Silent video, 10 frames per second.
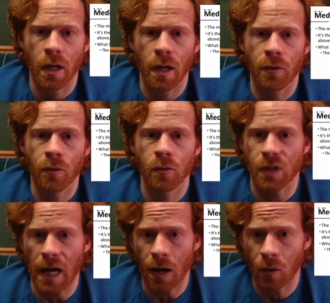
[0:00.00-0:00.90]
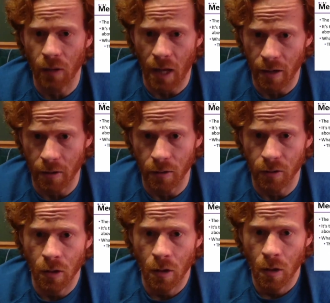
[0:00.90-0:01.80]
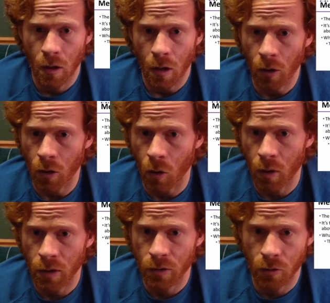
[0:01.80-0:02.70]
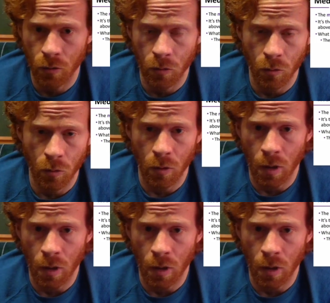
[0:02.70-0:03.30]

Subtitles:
And those outliers are going to